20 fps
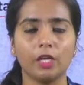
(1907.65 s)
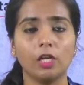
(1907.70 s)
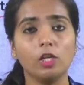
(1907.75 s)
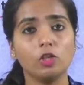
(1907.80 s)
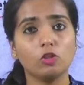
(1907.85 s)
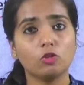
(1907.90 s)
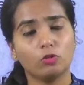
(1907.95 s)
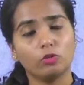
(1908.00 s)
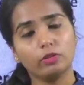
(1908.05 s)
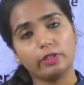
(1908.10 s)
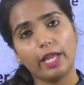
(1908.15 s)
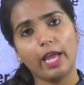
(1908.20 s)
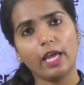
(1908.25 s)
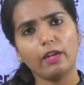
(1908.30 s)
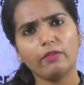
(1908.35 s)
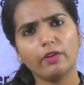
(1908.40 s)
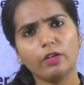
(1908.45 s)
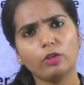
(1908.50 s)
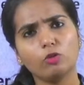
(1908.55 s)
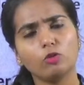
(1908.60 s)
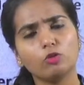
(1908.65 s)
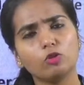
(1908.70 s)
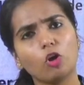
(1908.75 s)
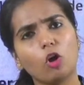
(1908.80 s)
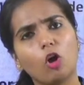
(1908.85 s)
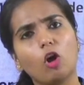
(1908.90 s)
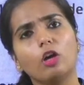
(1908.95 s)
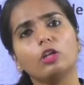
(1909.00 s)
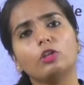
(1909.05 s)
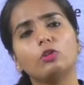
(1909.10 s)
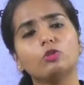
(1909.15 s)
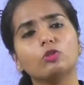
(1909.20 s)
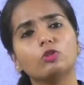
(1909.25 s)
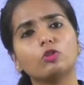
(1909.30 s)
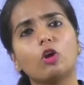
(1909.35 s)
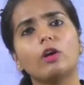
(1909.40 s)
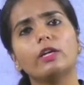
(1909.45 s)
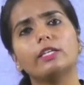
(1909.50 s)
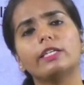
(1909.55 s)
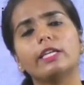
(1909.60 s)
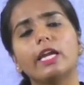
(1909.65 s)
So there when you saw it